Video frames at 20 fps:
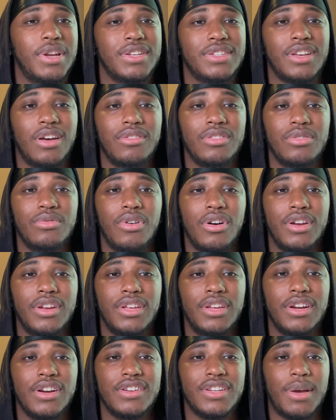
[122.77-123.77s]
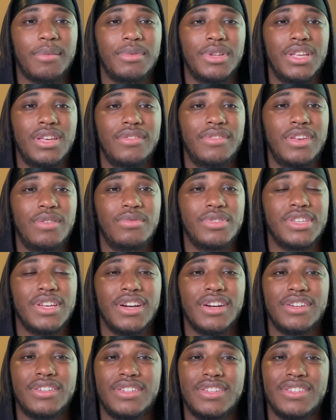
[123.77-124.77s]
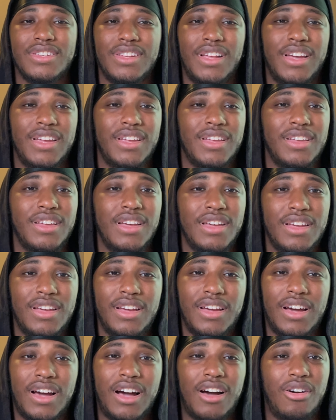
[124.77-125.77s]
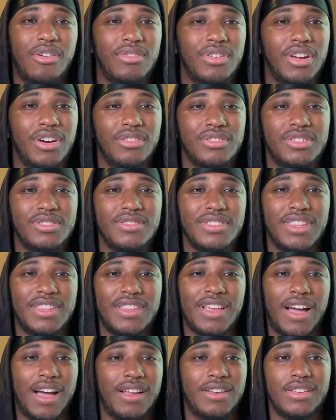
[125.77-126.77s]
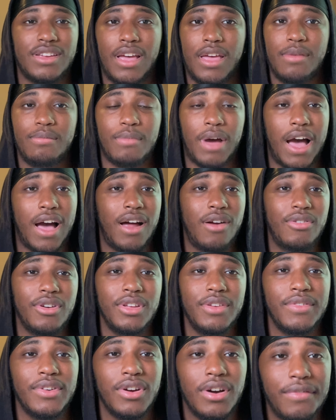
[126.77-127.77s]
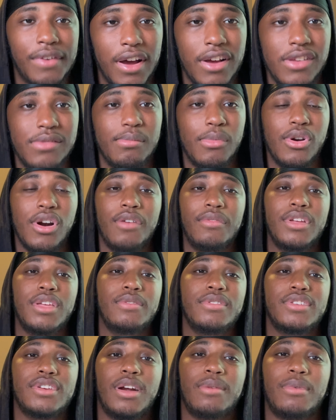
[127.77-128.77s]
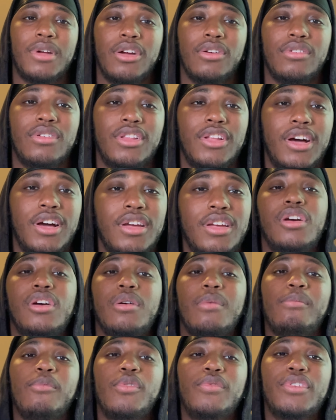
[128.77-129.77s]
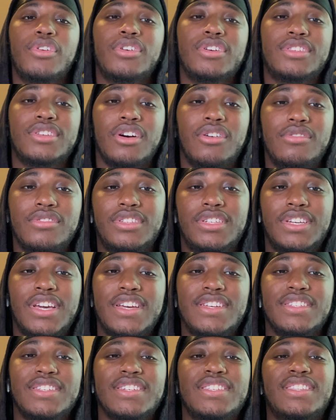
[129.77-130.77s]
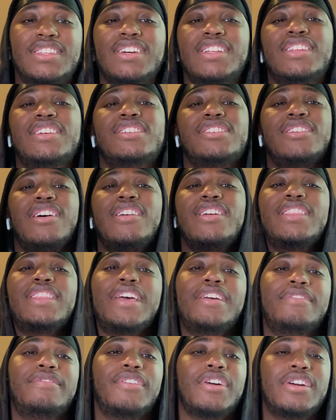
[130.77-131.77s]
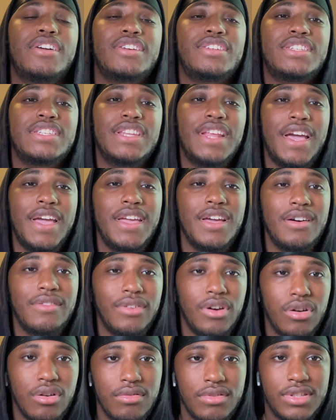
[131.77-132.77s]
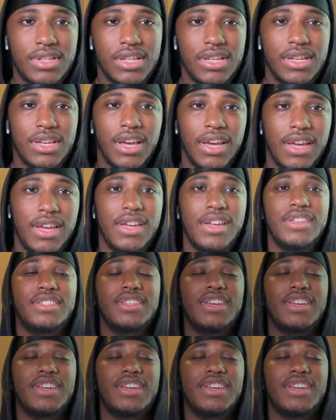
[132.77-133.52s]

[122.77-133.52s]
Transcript: us out through all the years. I believe he was here since like I don't know. Two, I, I, don't even know if I was born when he was here. I'm not gonna lie. Moving on to OTAs, the Steelers started their first day of OTAs